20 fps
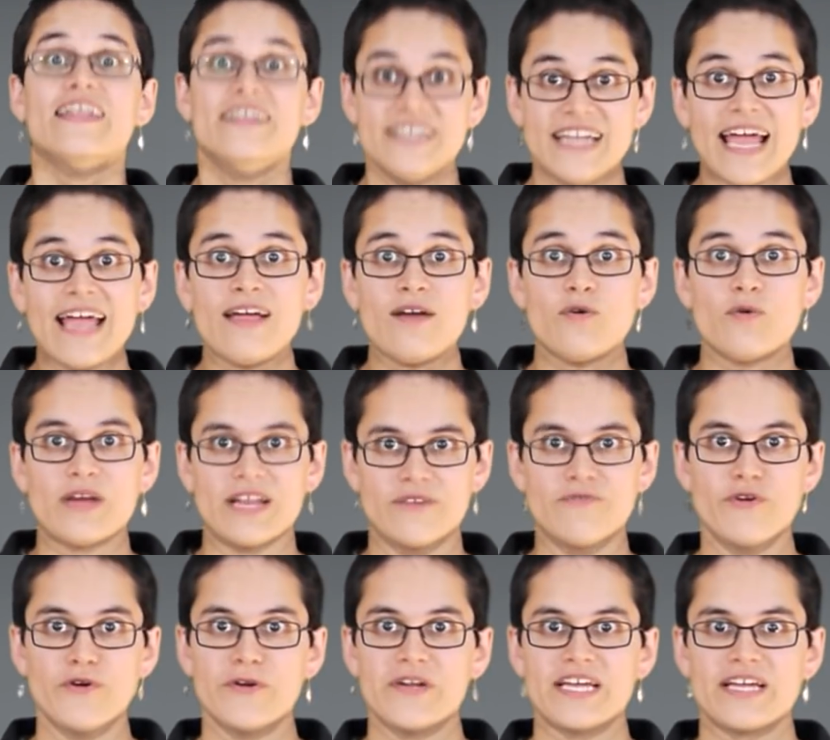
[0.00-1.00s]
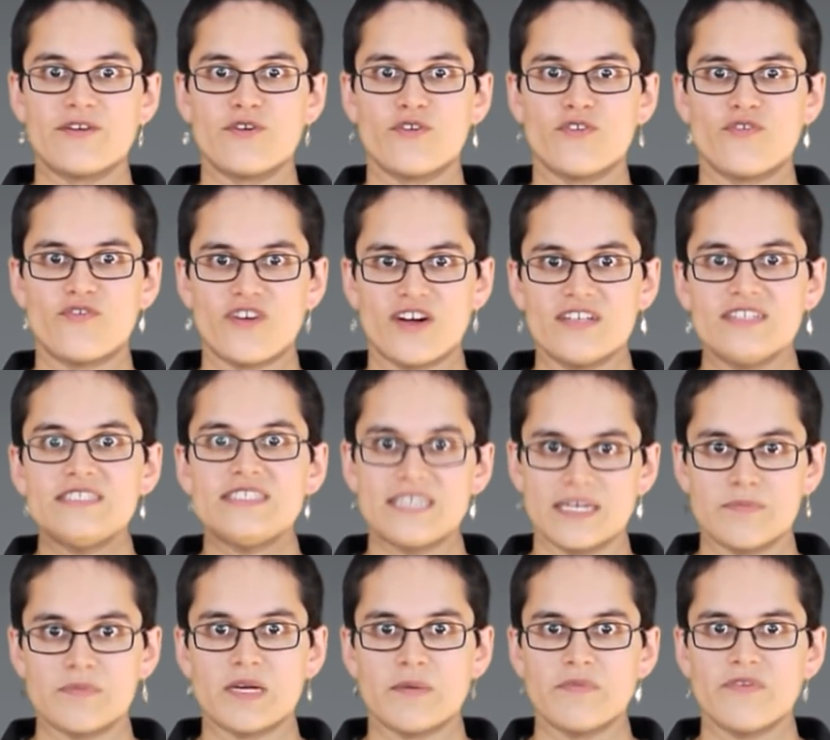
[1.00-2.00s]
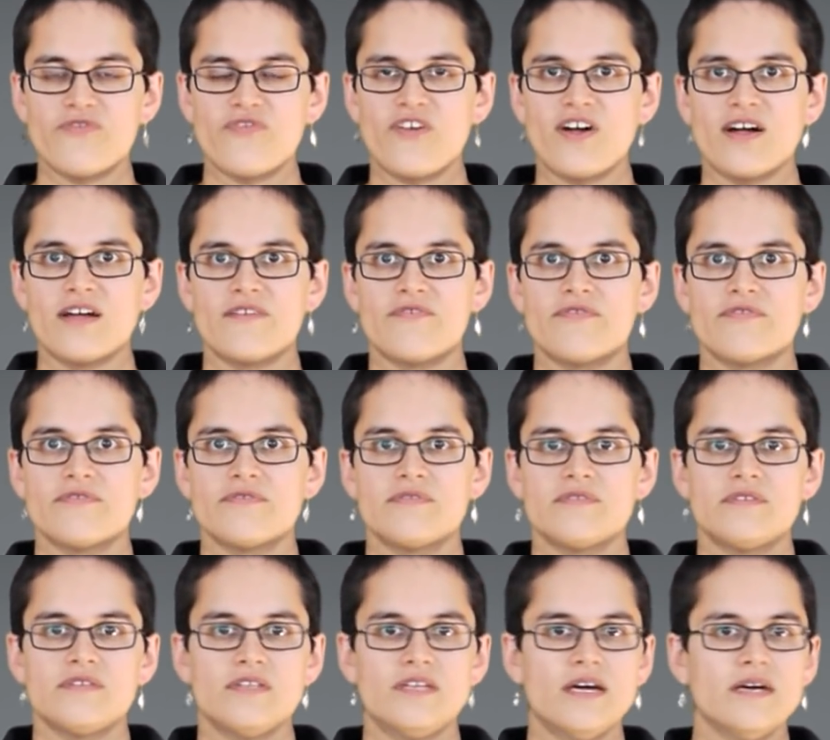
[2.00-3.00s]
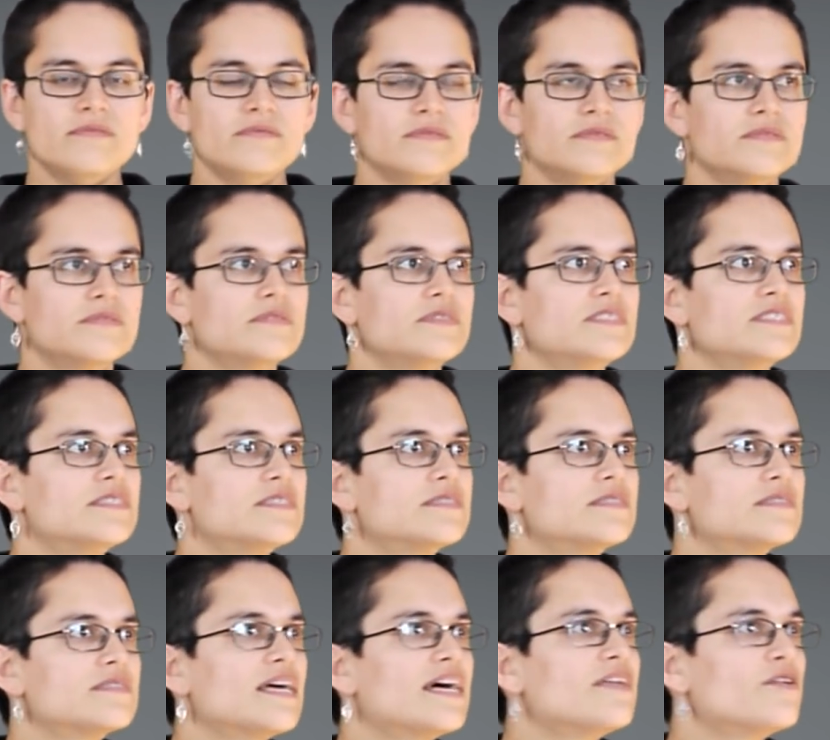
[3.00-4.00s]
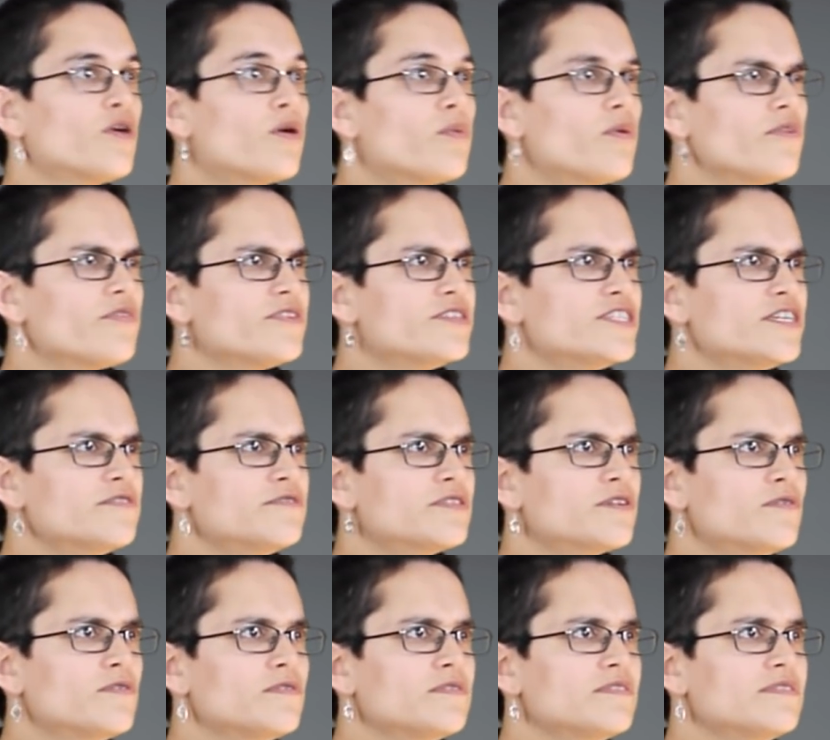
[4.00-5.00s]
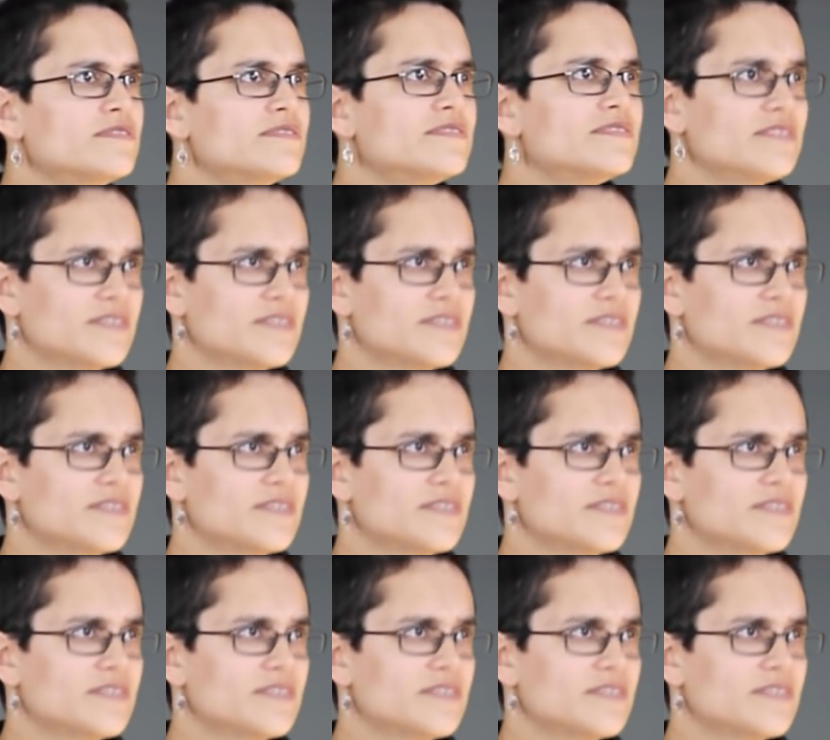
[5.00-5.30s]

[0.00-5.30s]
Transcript: And now in ruining your fun, tip number five. No, is that not what the show's called?